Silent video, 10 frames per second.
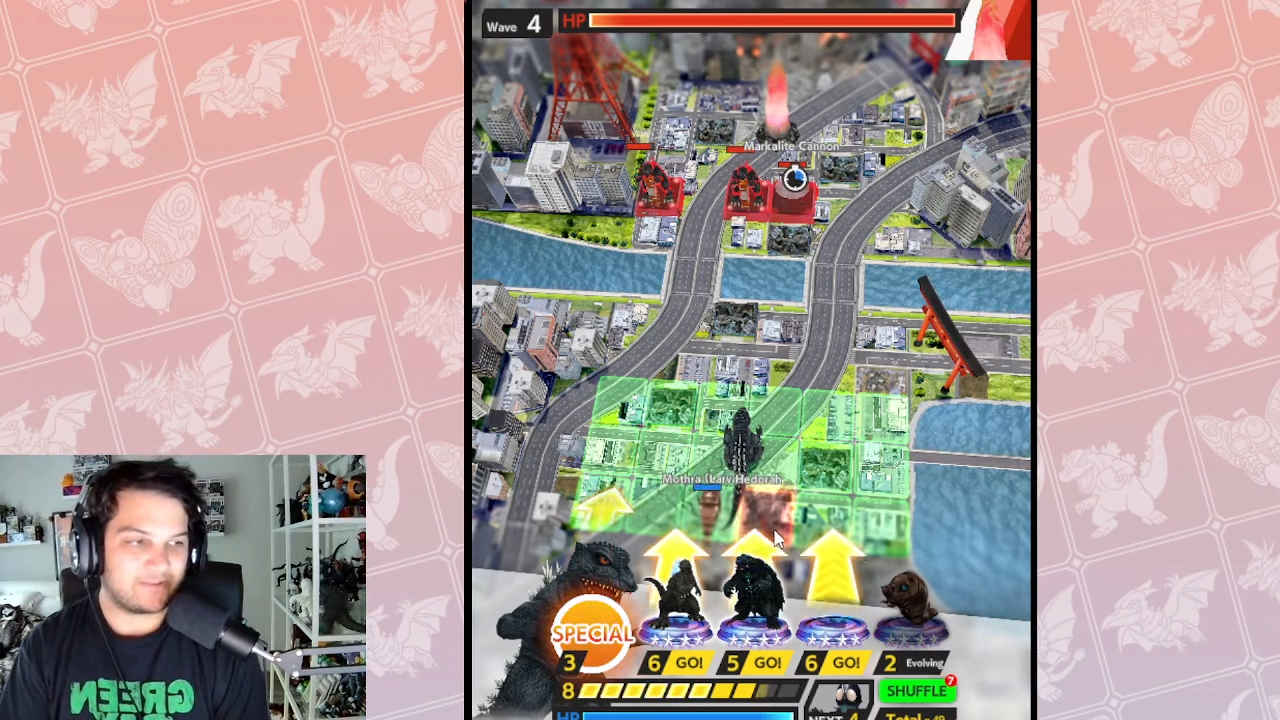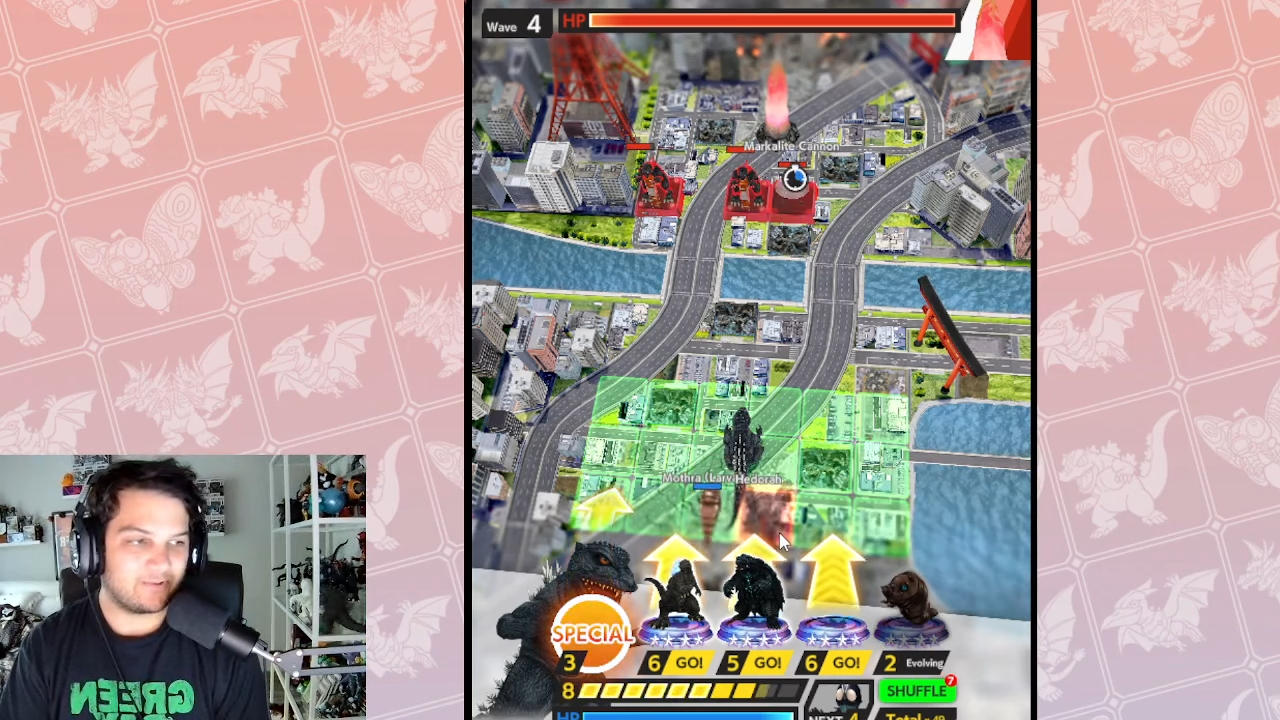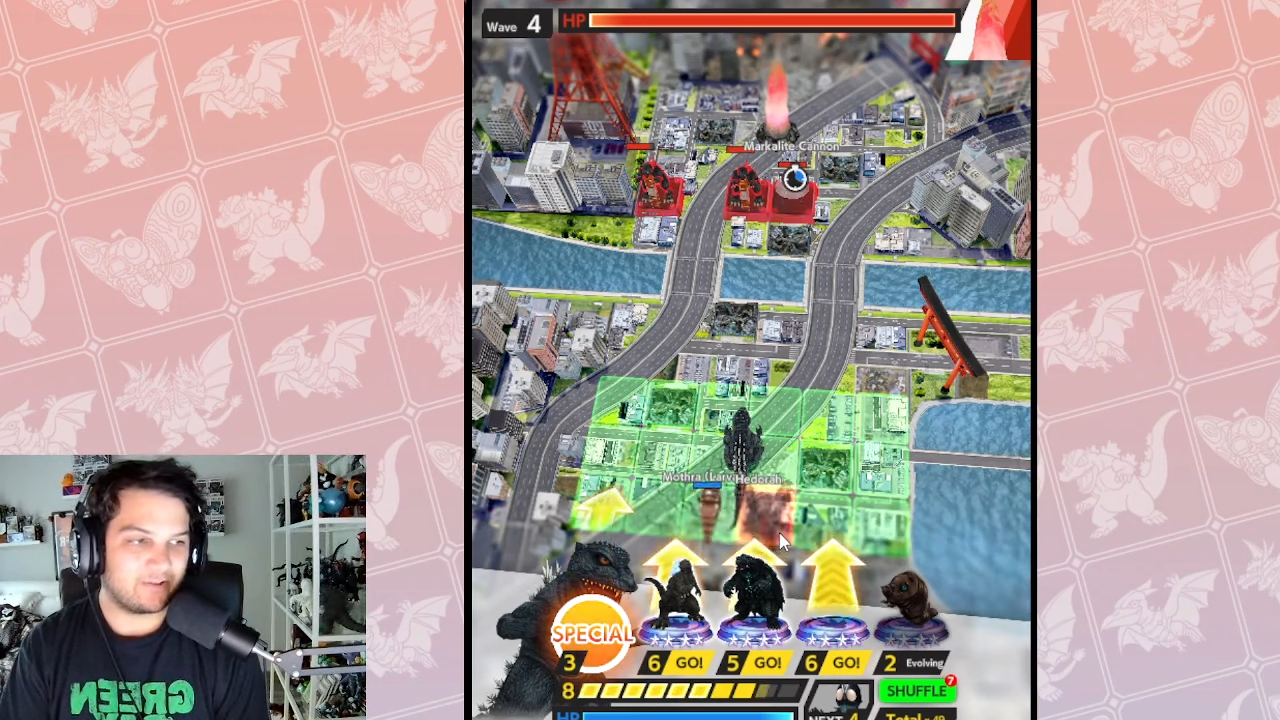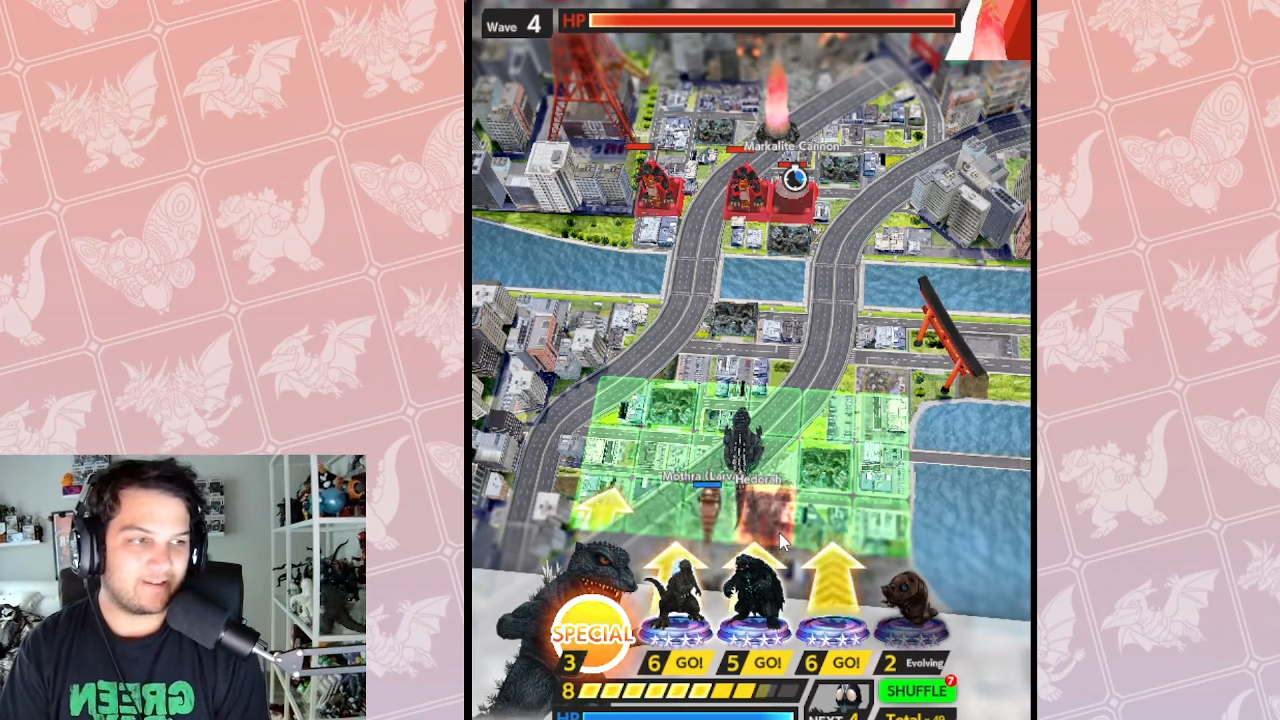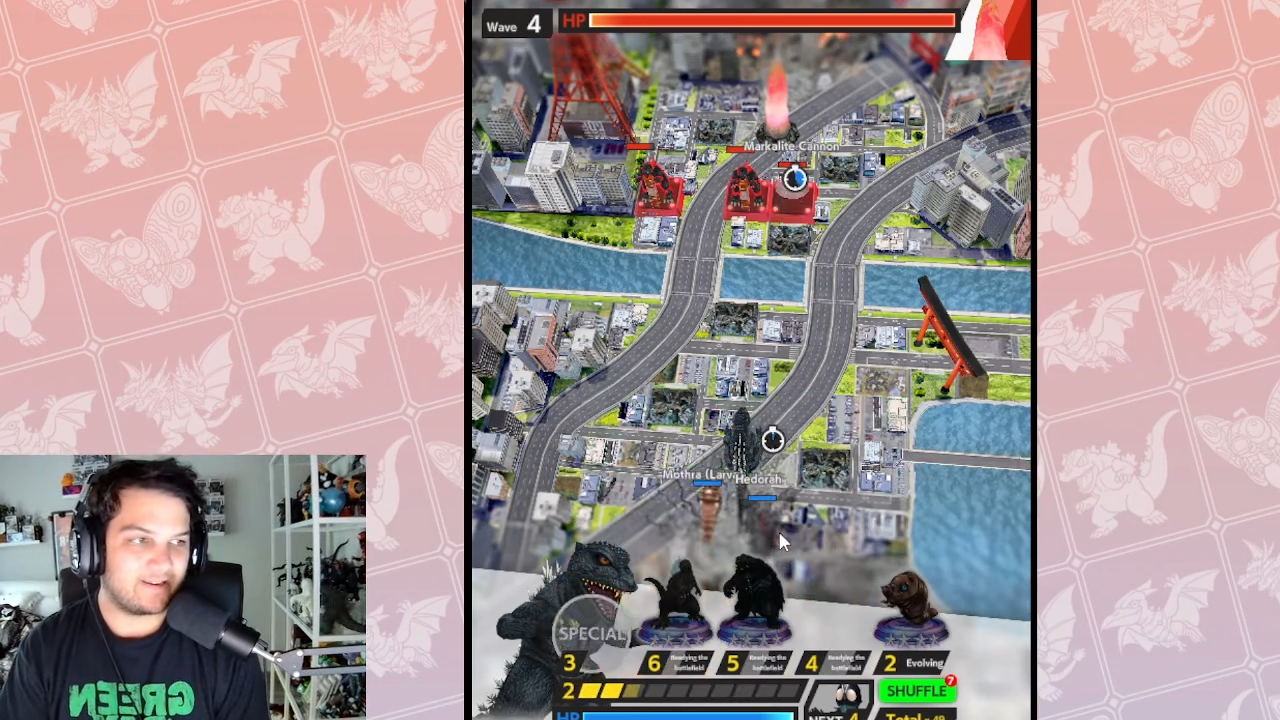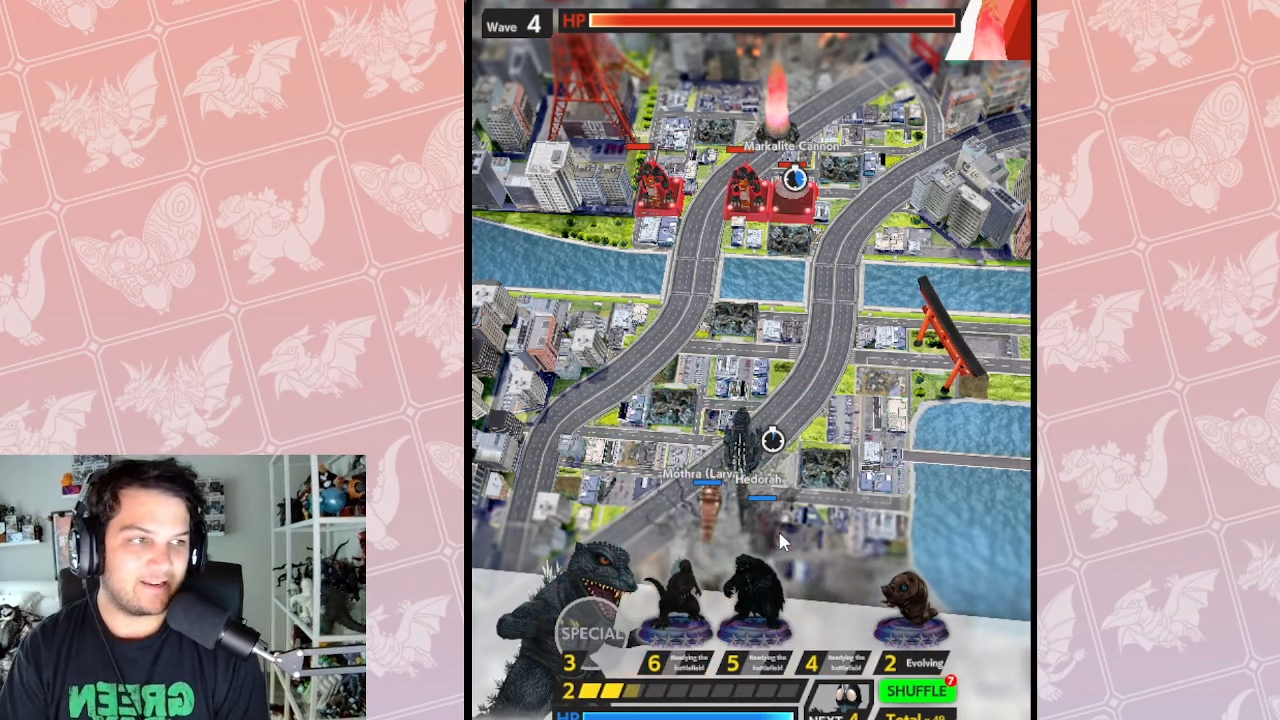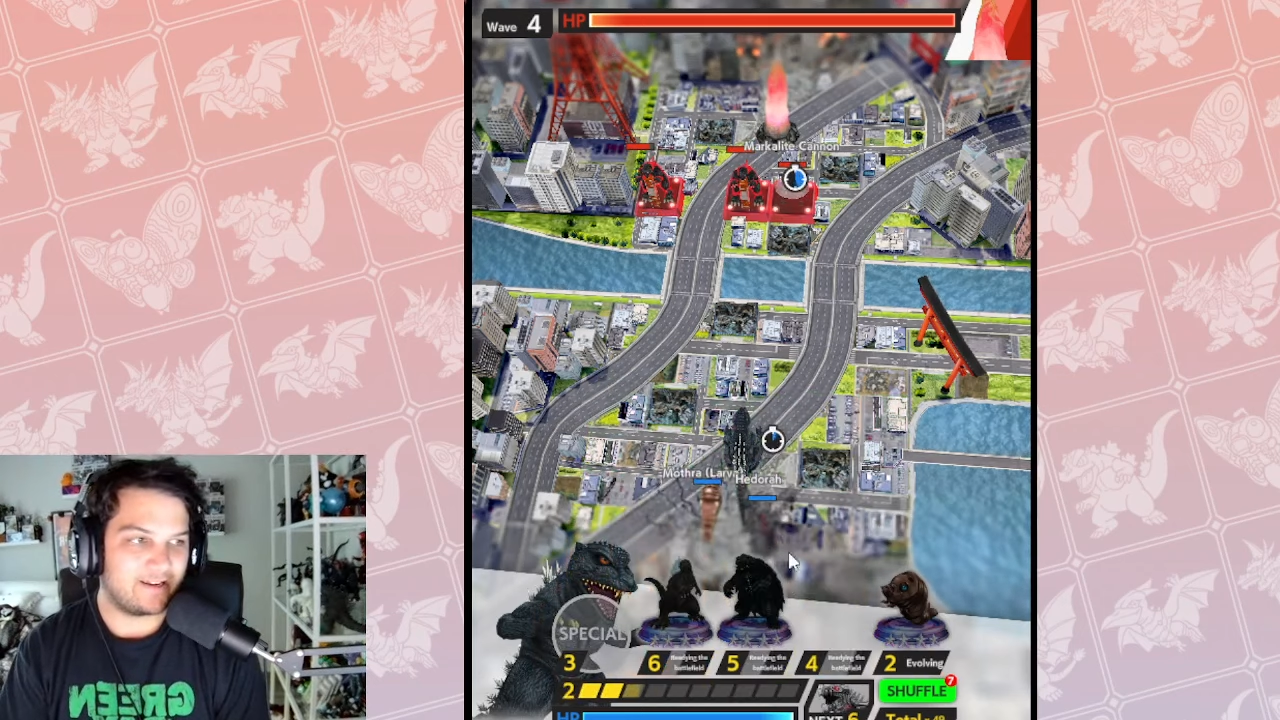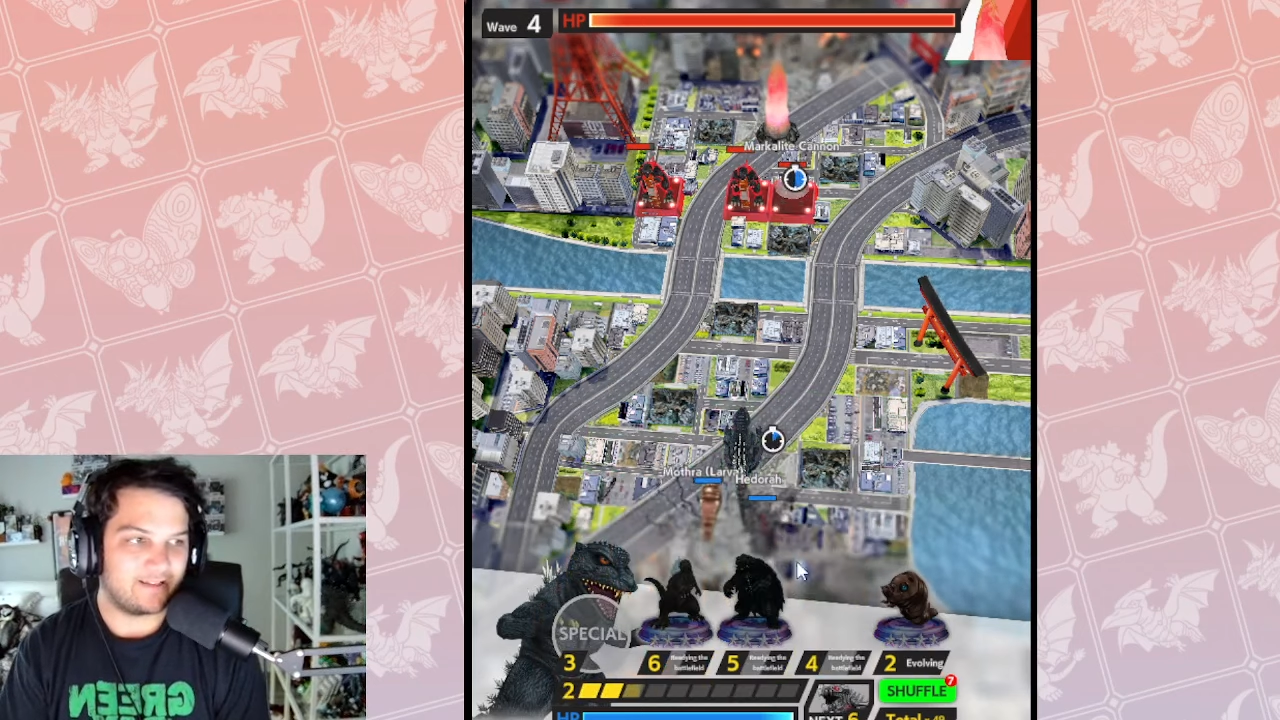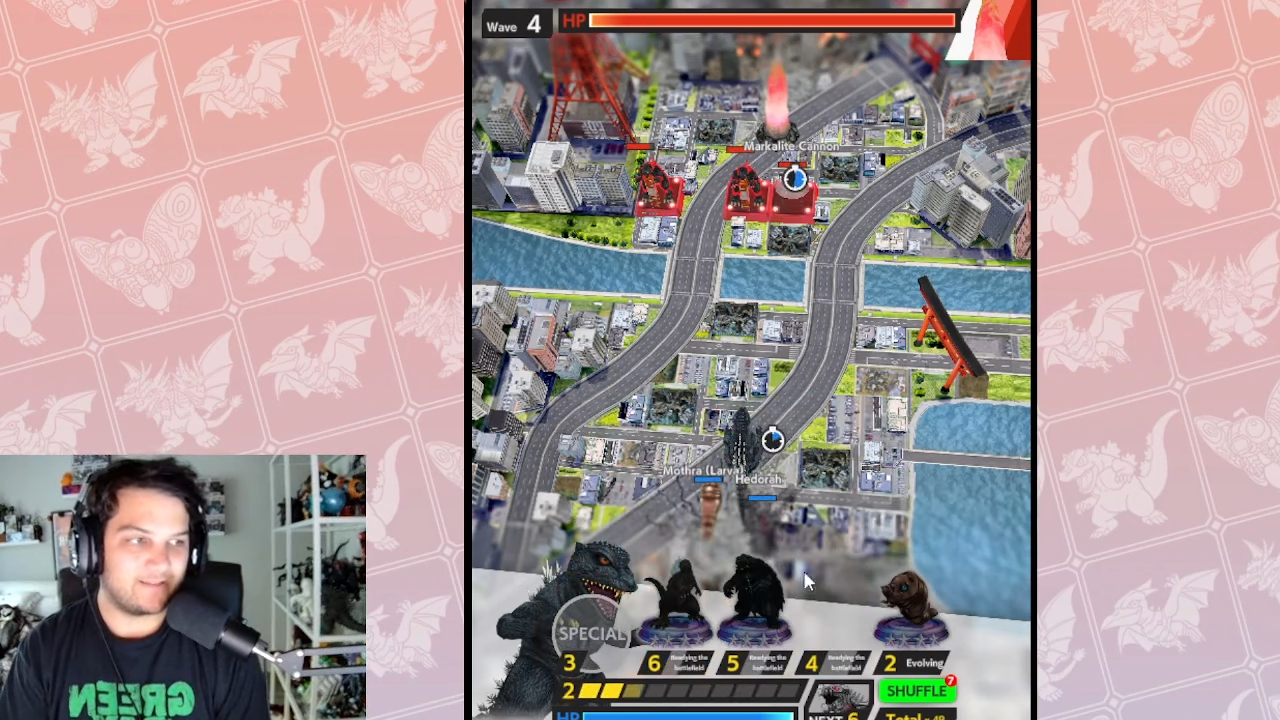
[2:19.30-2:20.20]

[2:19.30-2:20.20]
really the key to